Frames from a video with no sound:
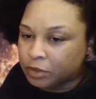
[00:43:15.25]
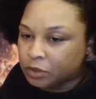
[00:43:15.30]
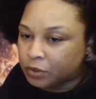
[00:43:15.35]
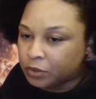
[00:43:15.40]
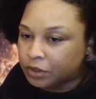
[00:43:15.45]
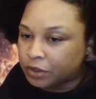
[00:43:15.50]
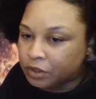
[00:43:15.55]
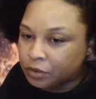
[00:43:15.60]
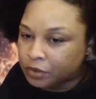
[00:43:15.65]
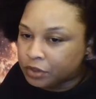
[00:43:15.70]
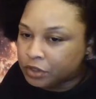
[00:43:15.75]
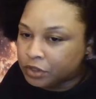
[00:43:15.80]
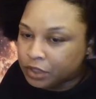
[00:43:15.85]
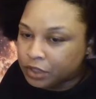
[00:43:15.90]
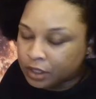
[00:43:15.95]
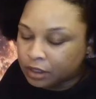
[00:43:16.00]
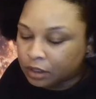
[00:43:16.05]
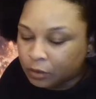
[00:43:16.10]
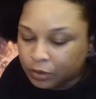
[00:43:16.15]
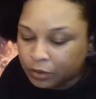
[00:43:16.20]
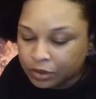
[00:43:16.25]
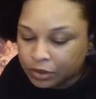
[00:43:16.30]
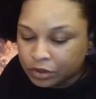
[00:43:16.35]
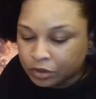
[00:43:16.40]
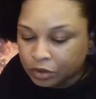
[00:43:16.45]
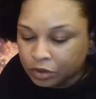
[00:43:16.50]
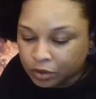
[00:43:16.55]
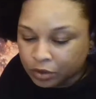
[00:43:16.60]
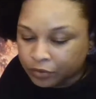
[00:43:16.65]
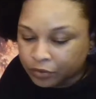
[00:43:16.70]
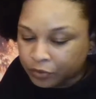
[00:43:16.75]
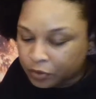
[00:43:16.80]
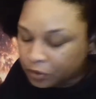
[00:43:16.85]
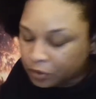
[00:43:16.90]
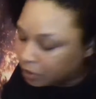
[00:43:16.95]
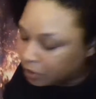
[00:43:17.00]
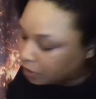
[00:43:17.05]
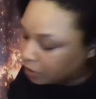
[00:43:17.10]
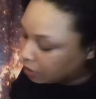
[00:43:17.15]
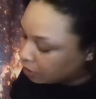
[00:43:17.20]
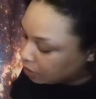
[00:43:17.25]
between you and Jalen. 1, 2, 3, 4.